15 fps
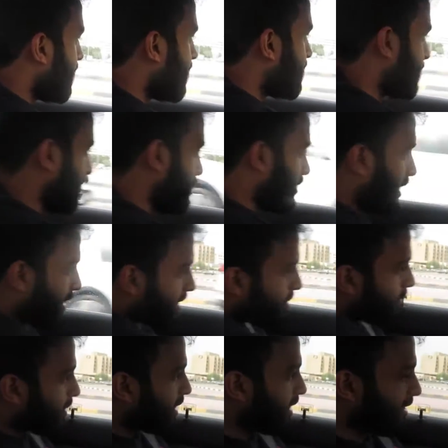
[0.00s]
it's not as
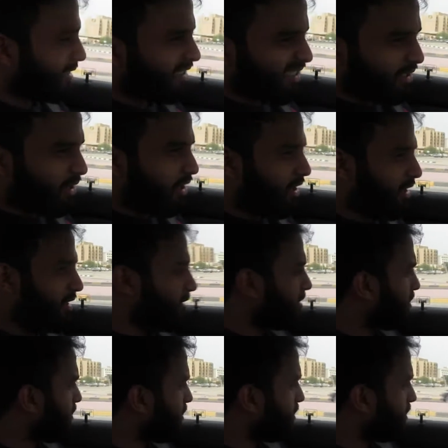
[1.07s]
big as this car, so